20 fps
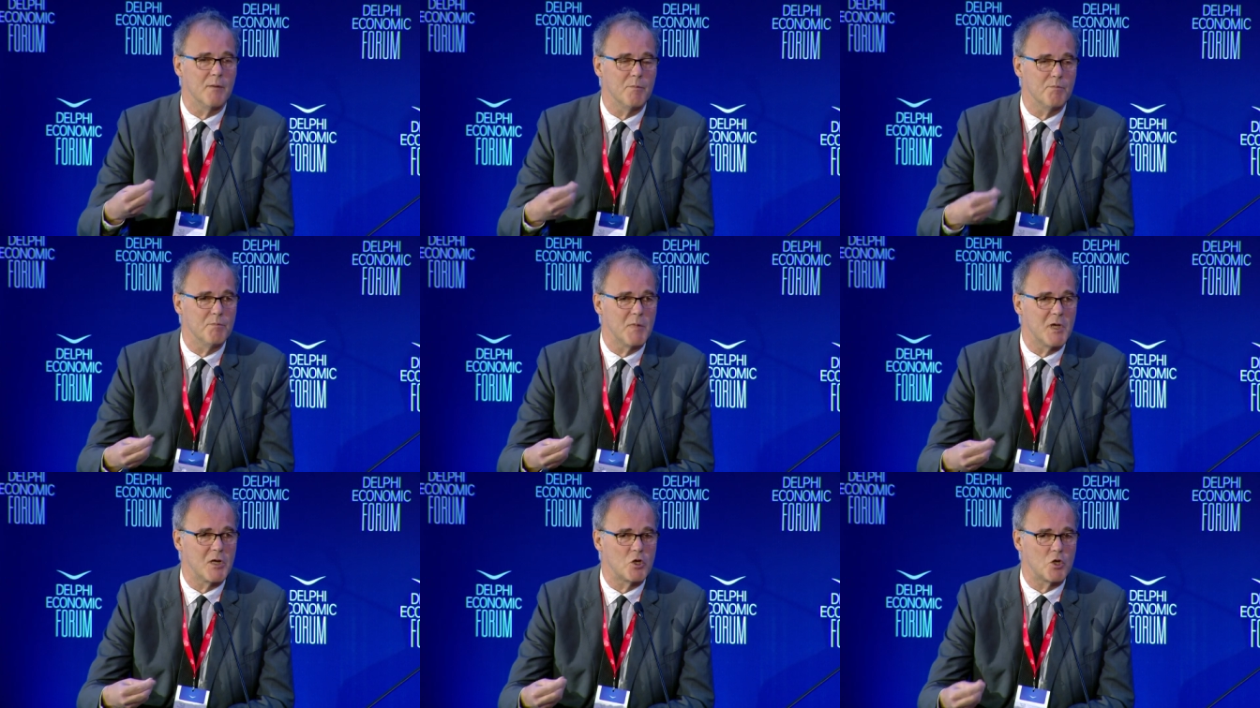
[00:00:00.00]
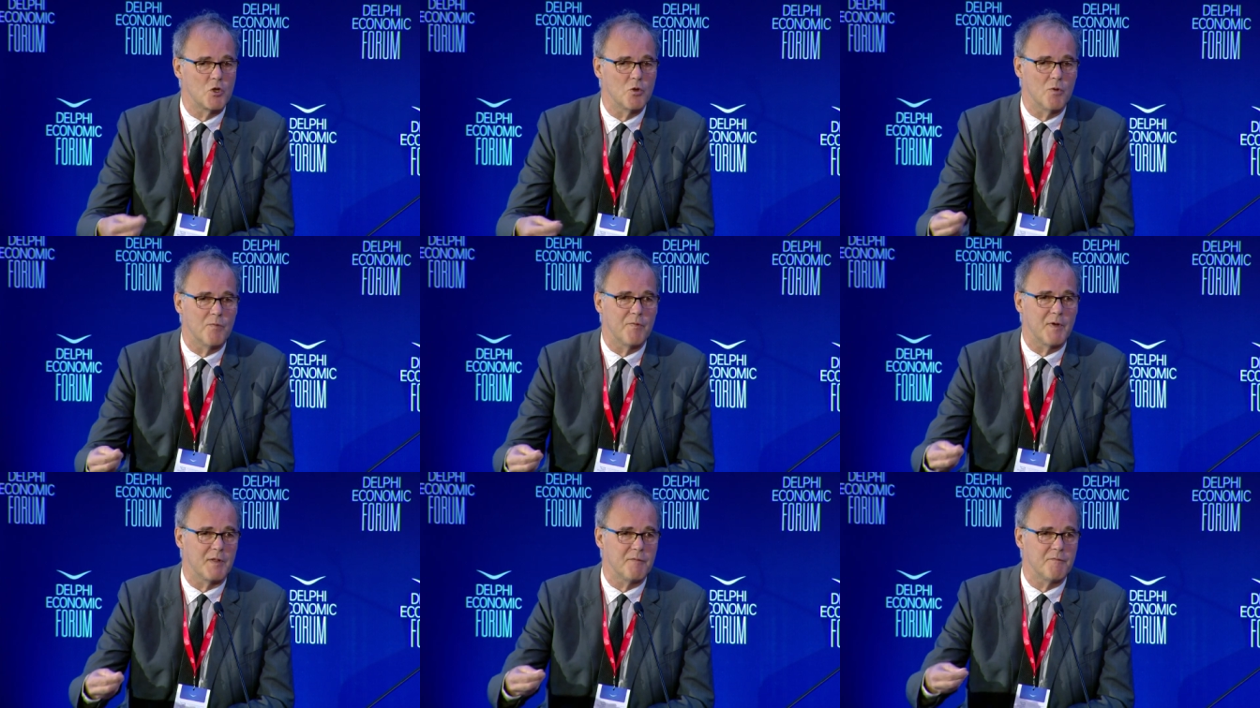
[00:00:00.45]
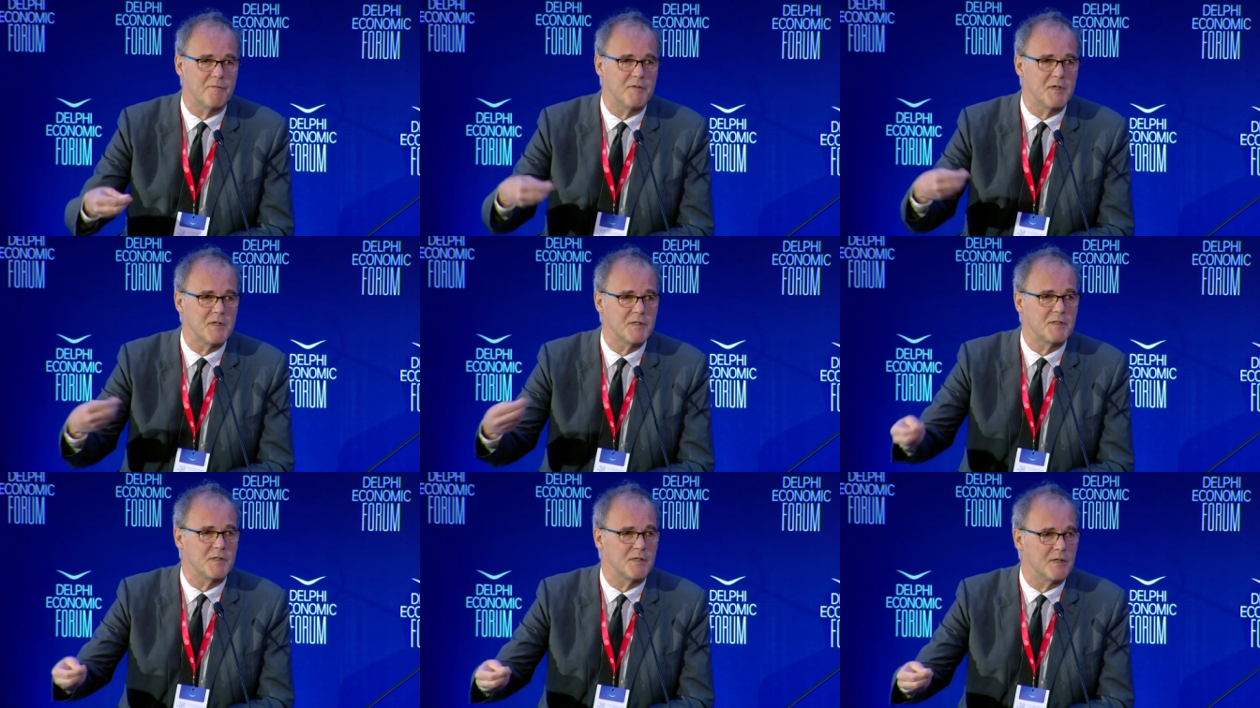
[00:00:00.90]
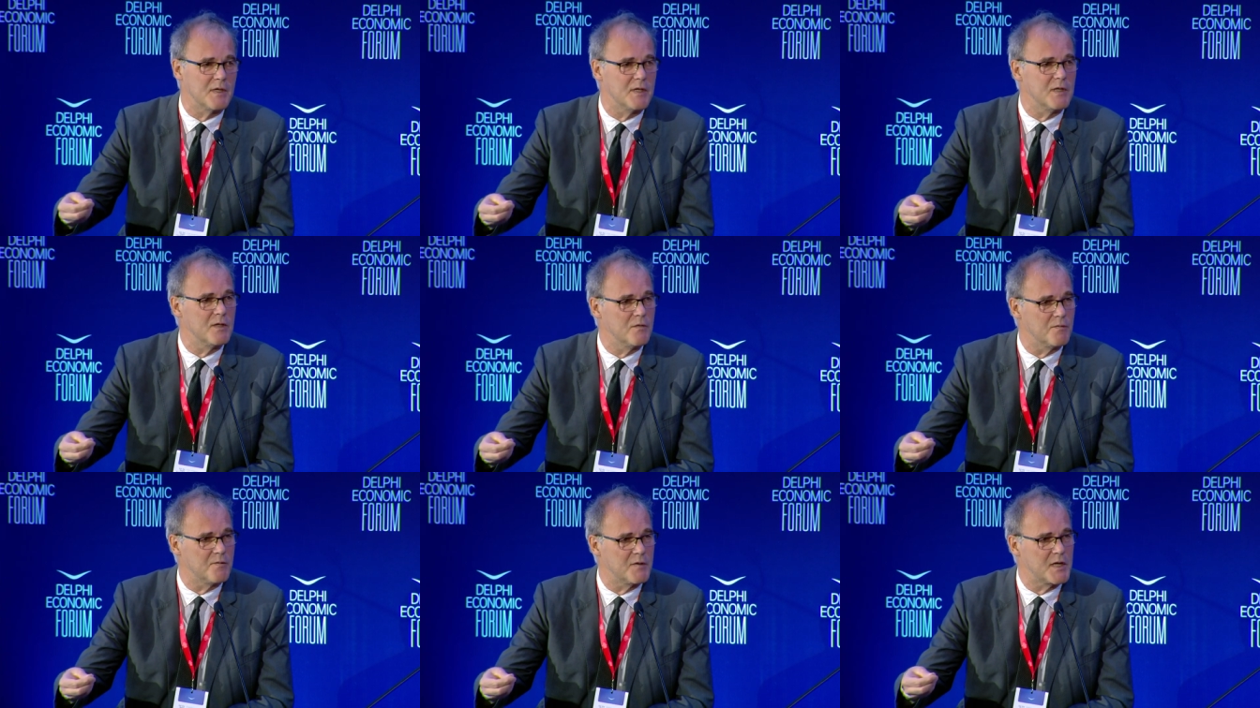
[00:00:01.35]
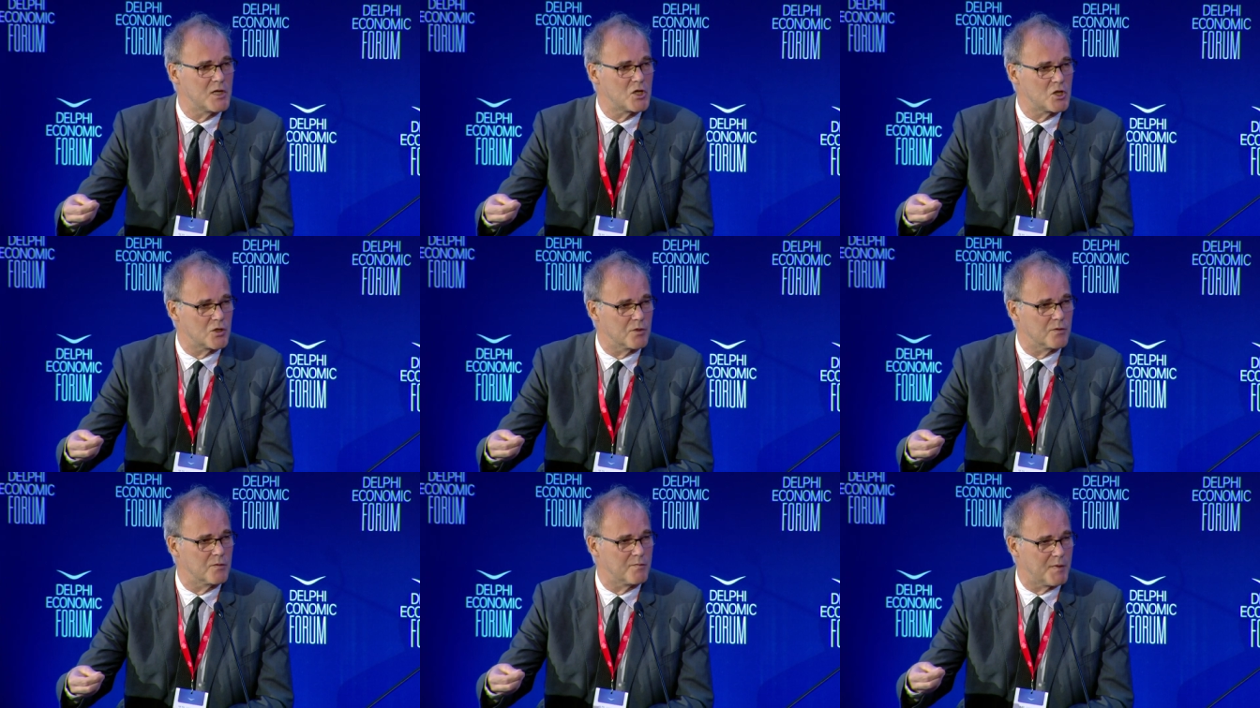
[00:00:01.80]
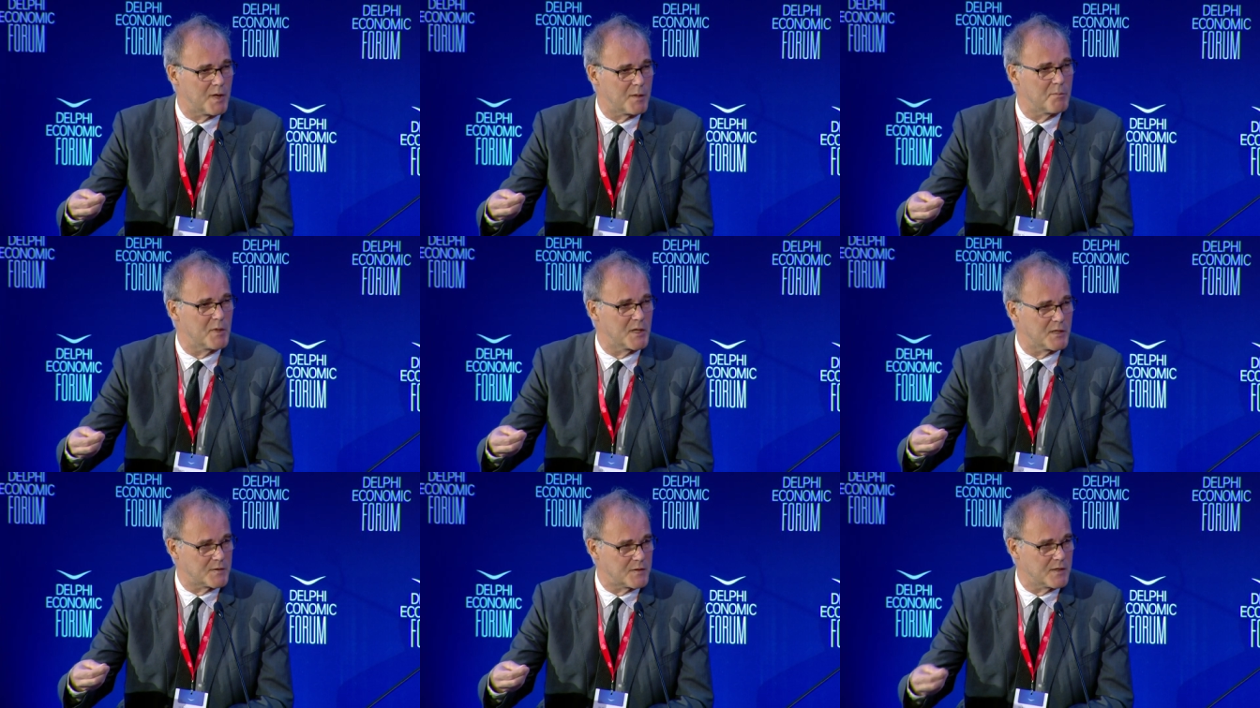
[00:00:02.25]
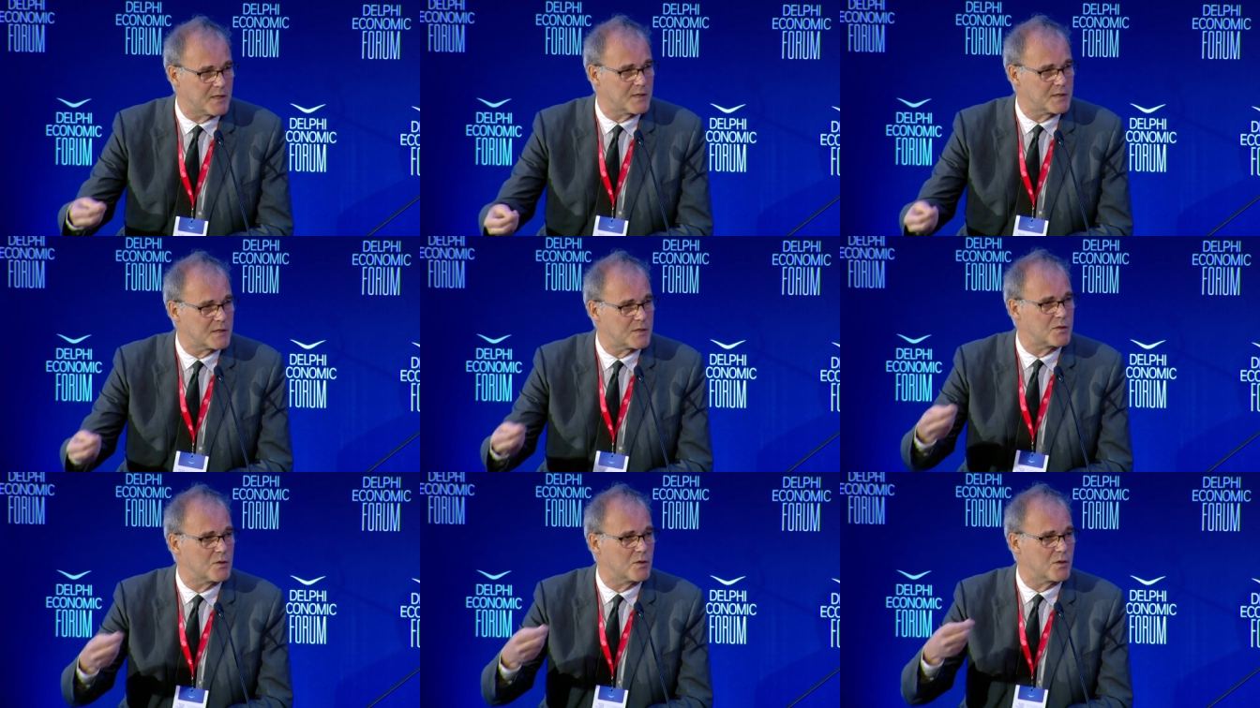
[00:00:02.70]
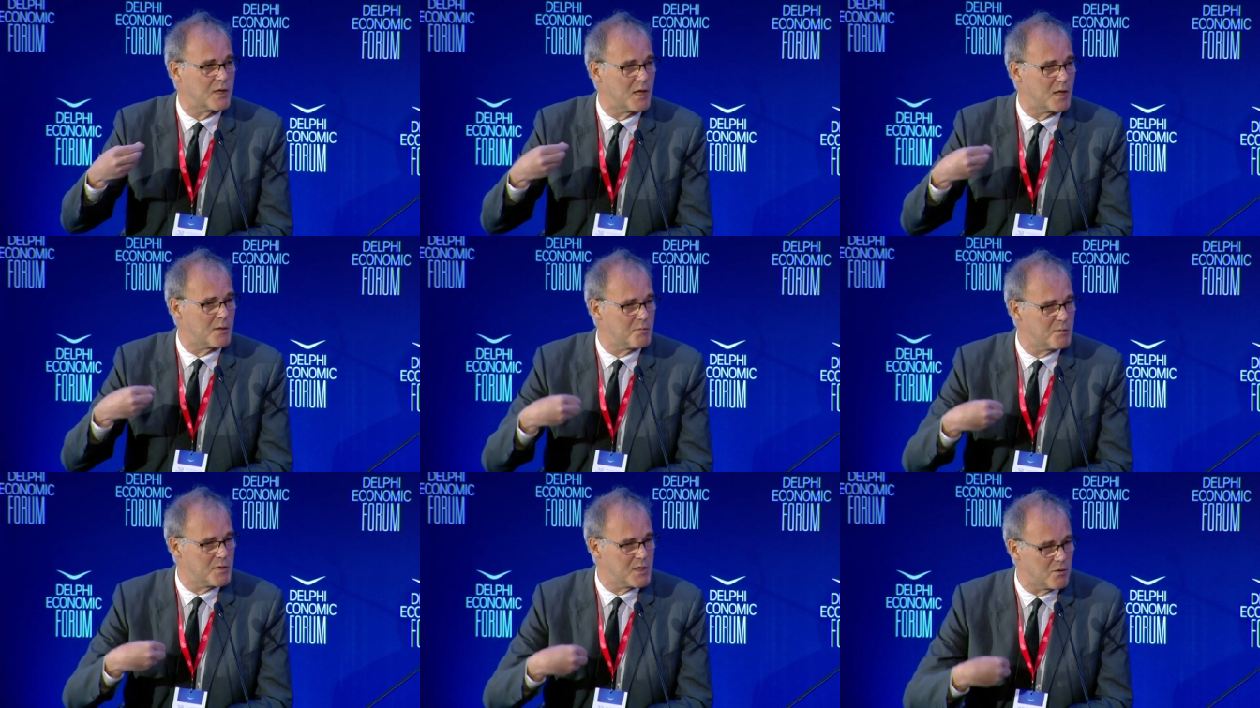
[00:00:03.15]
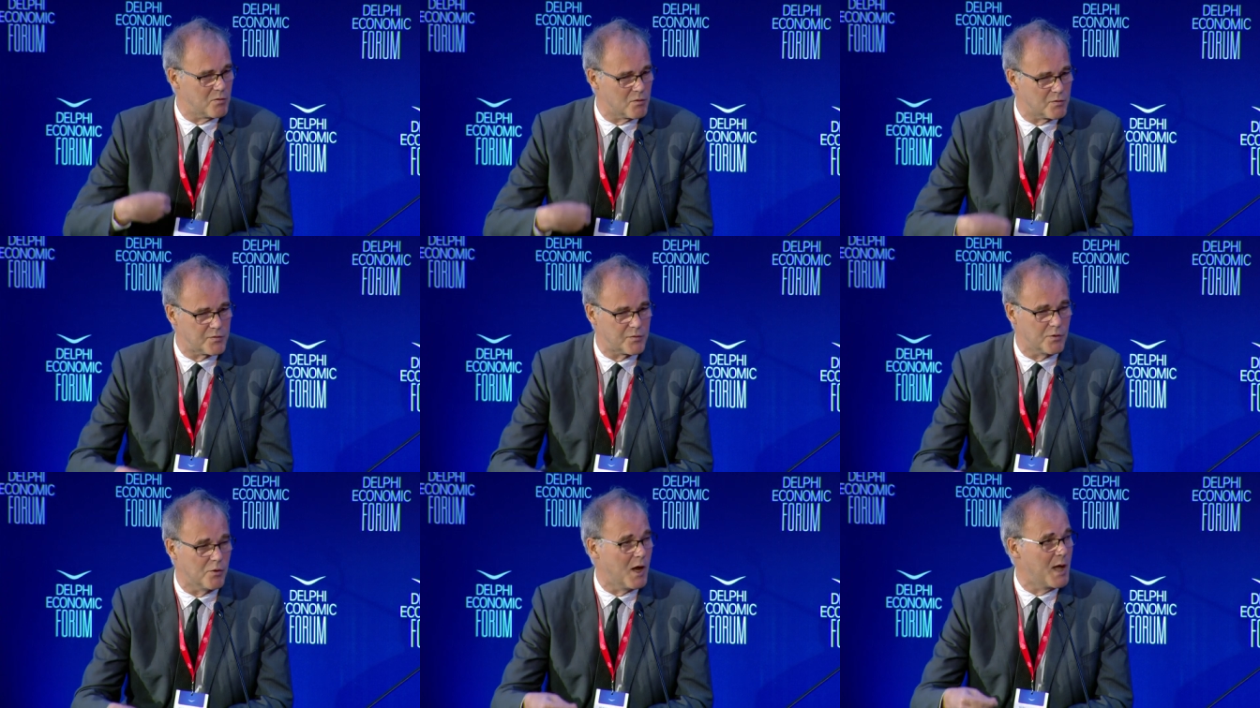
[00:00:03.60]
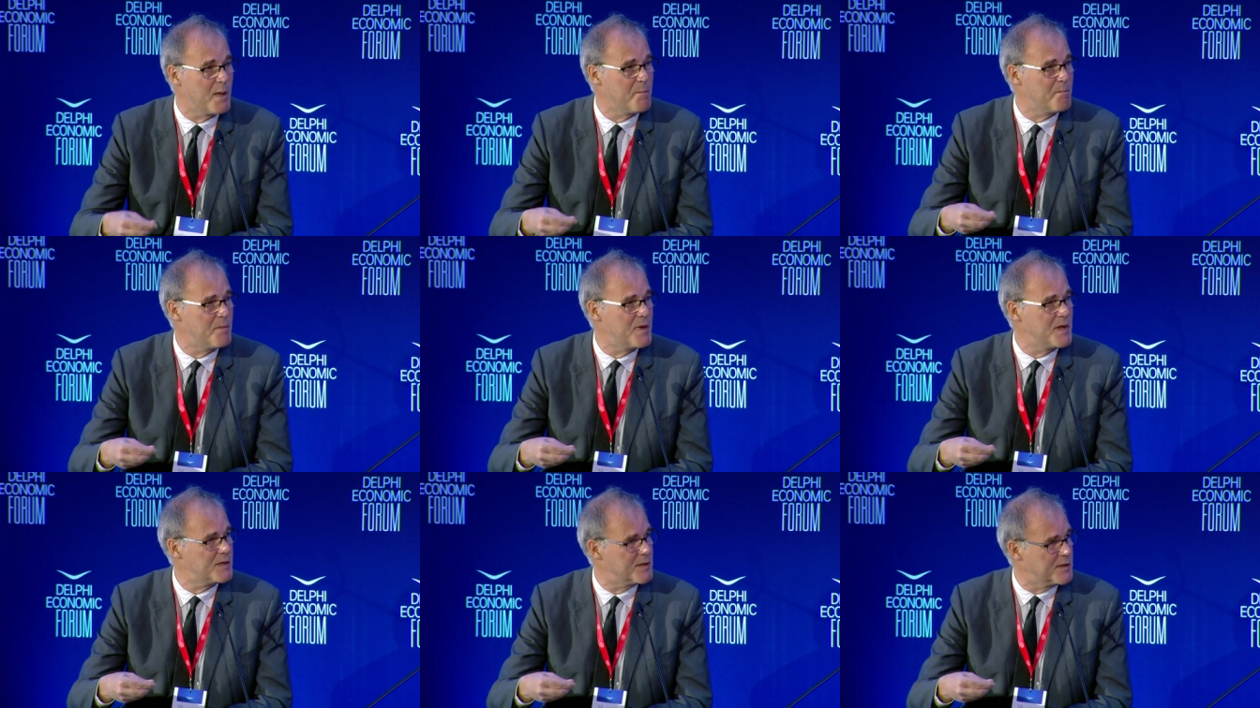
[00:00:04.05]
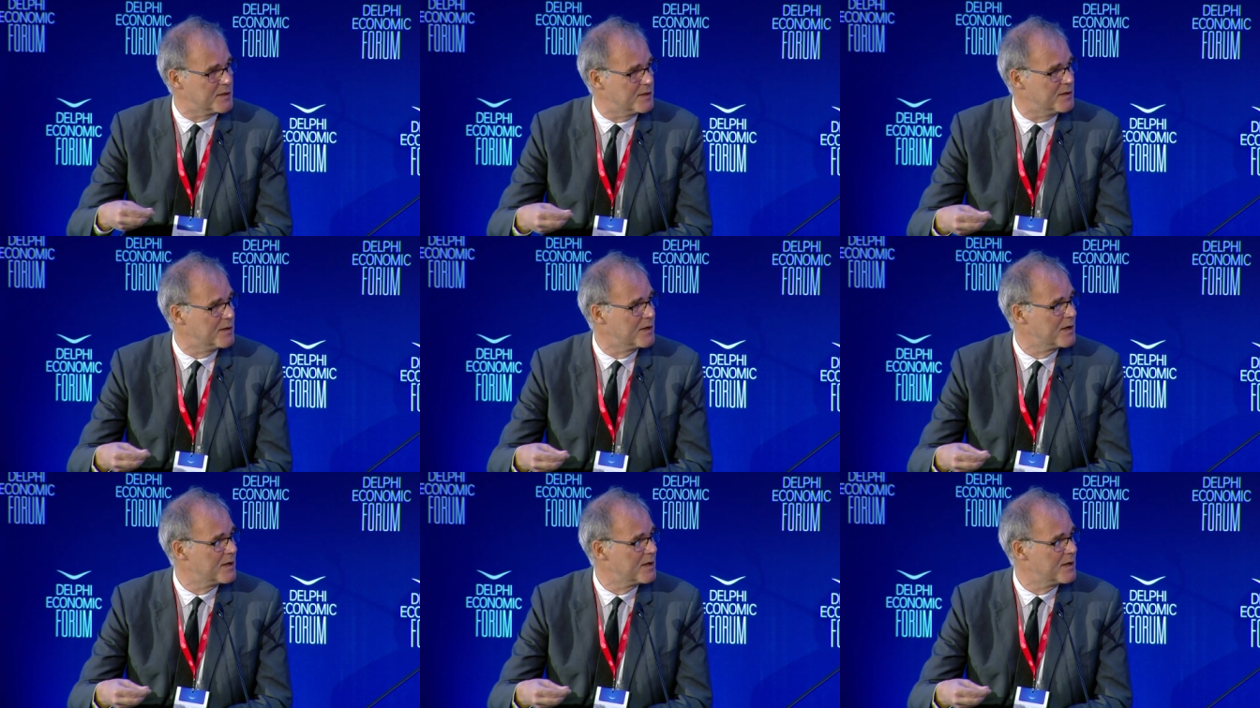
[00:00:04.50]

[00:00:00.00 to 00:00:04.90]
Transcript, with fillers: make sure that this innovation that makes sense can be also embedded